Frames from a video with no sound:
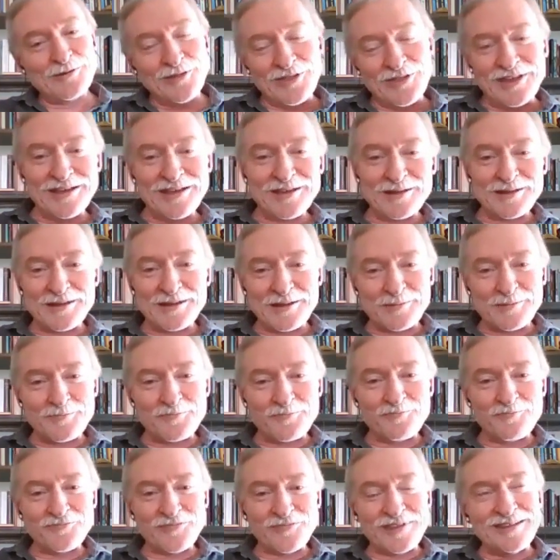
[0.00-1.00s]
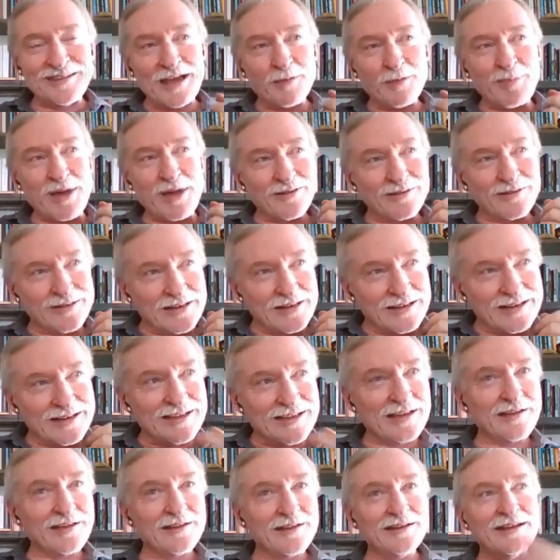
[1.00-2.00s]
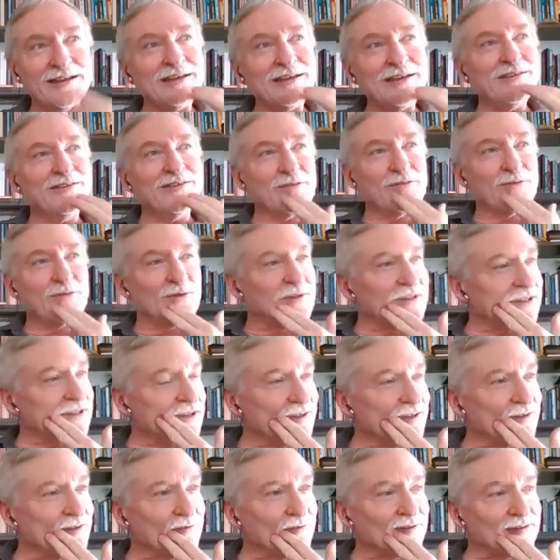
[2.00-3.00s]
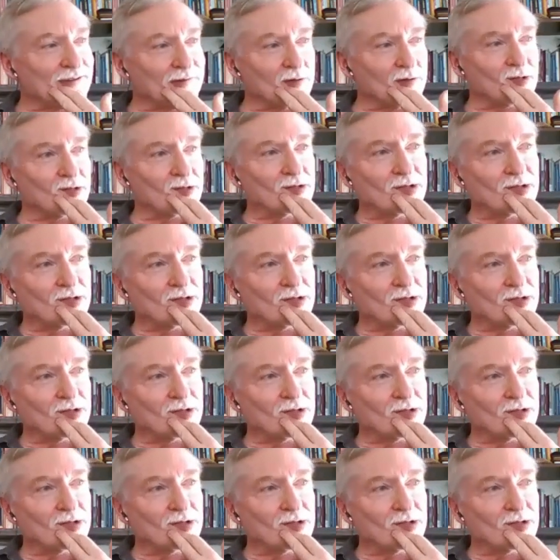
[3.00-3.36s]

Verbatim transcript: Yeah. The, yeah, yeah. About ne- needs is really interesting.